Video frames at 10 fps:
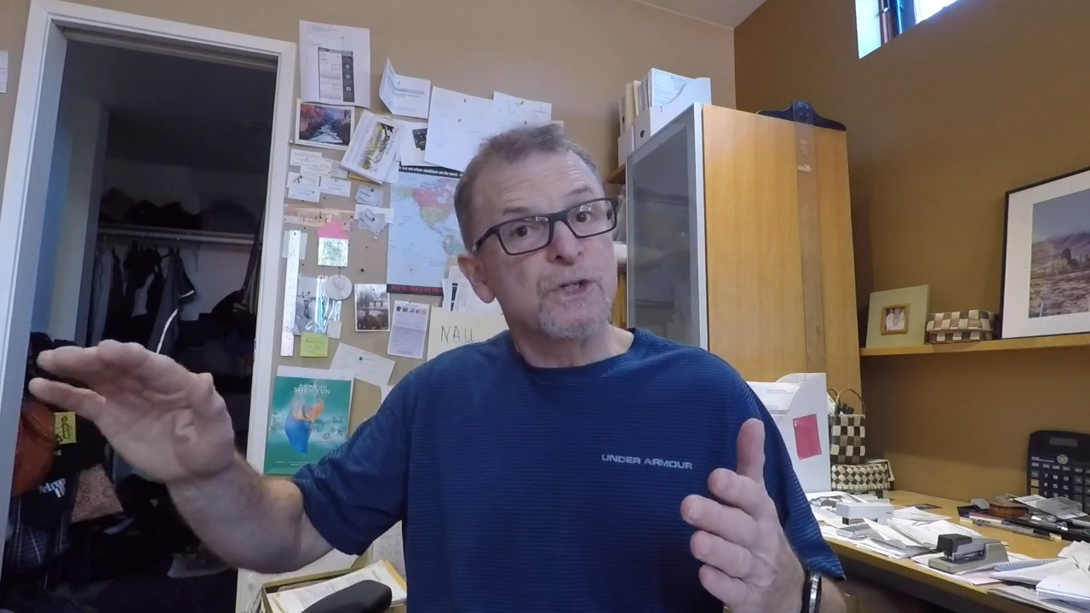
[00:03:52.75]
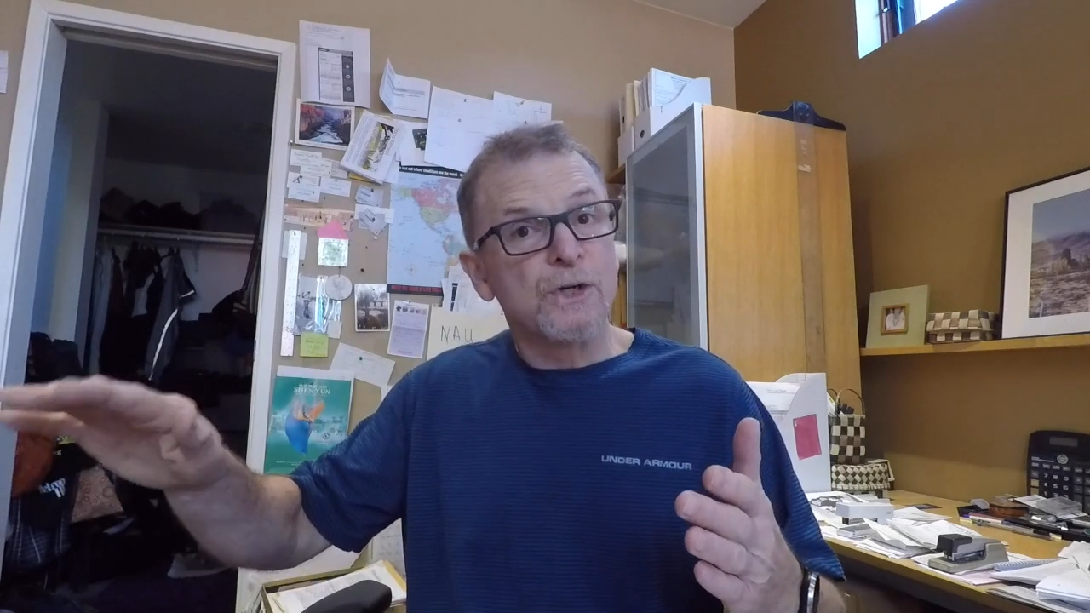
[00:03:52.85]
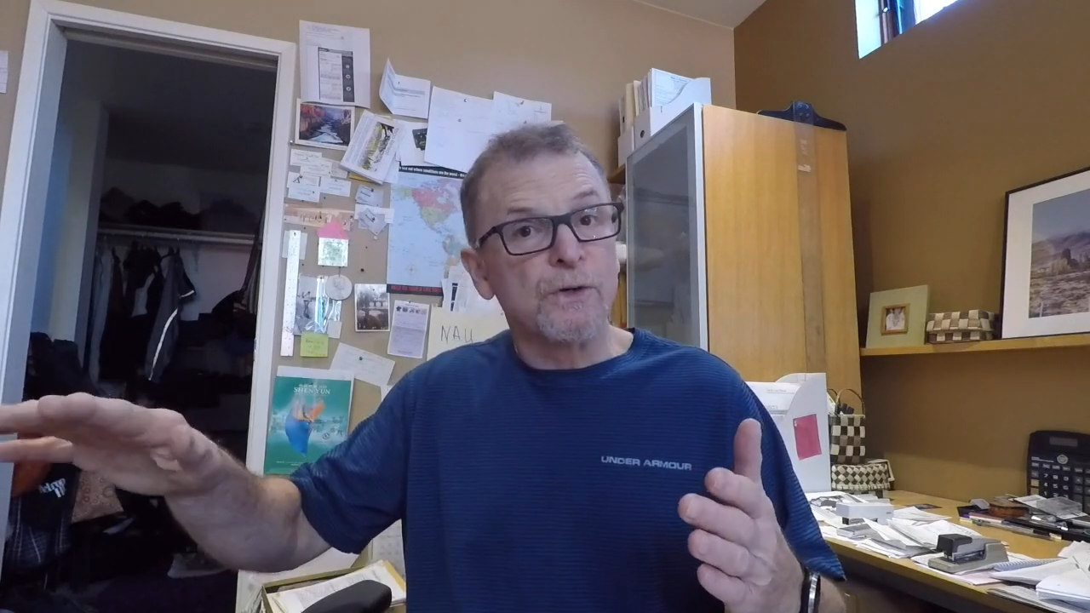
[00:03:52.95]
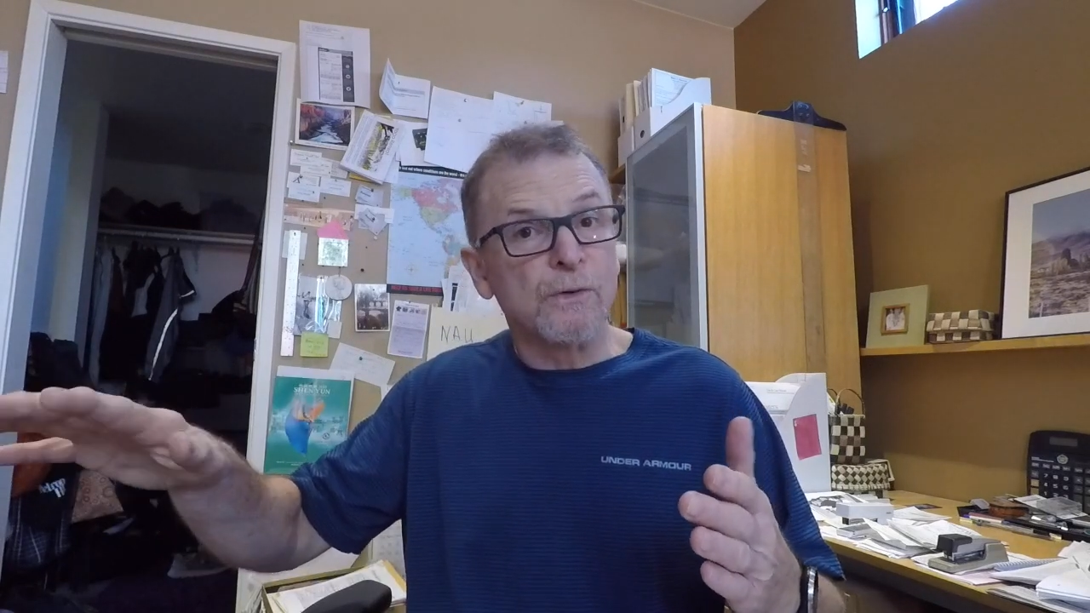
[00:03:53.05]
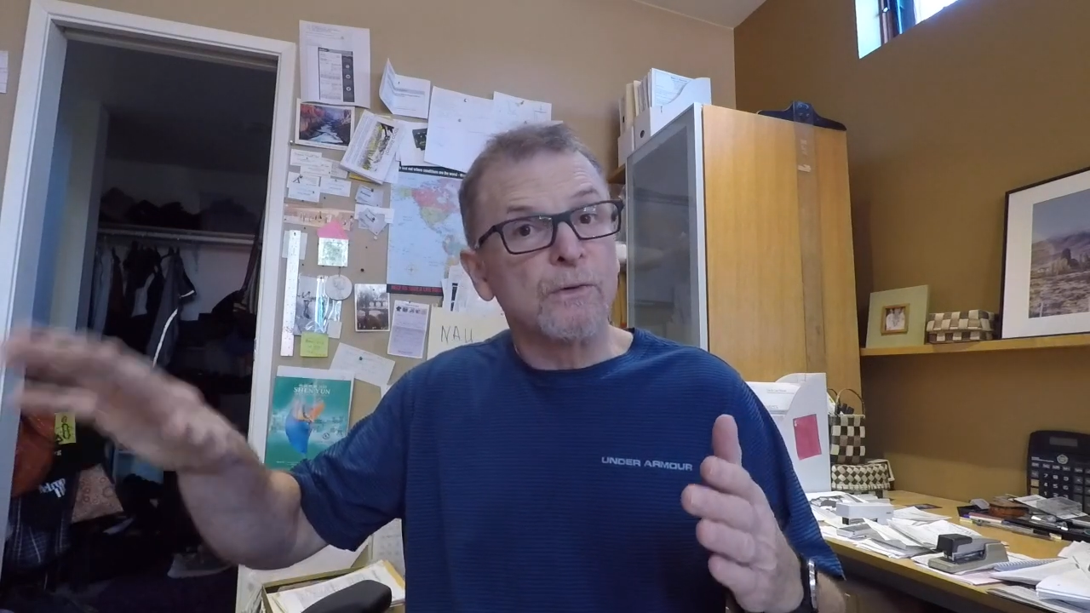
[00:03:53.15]

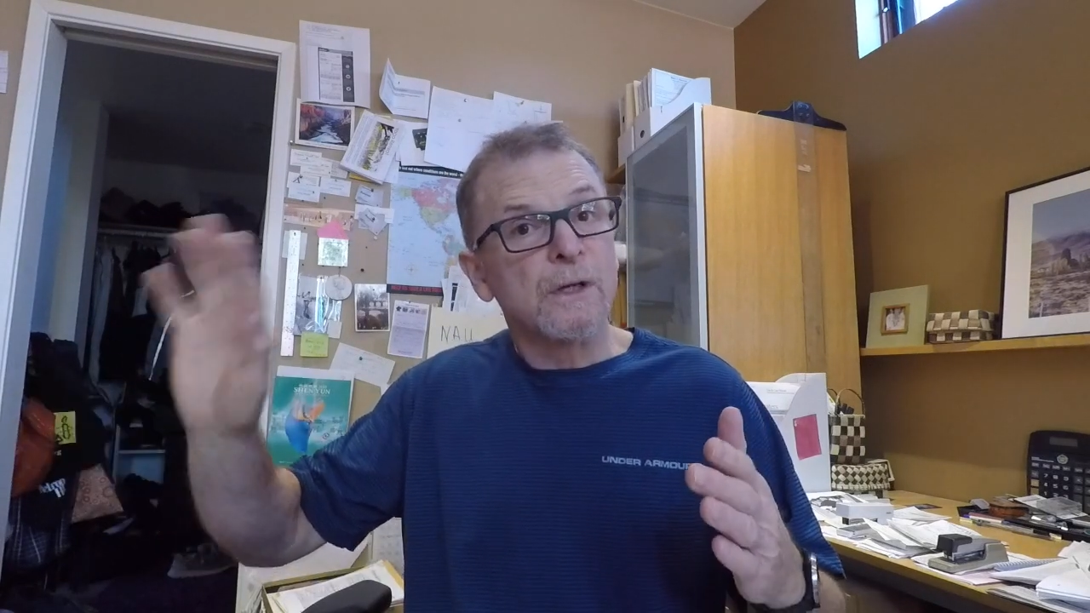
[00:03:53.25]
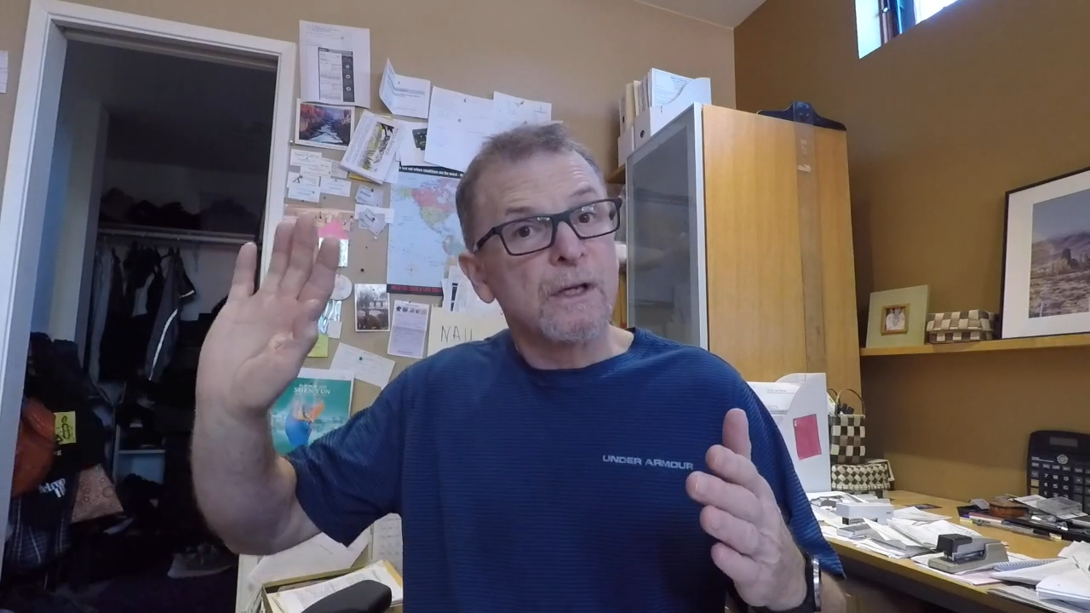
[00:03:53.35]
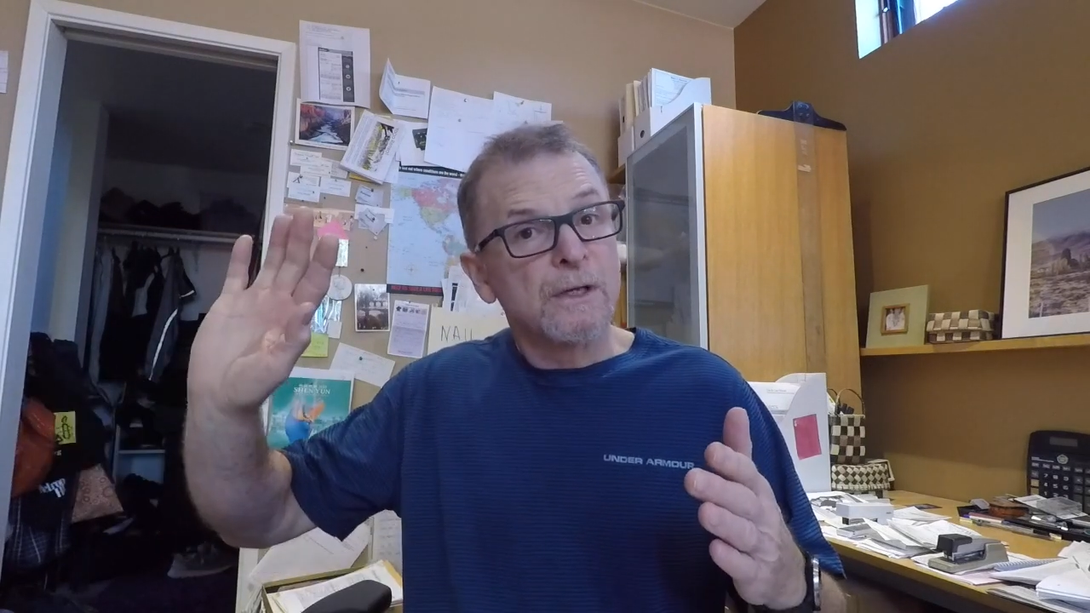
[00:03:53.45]
to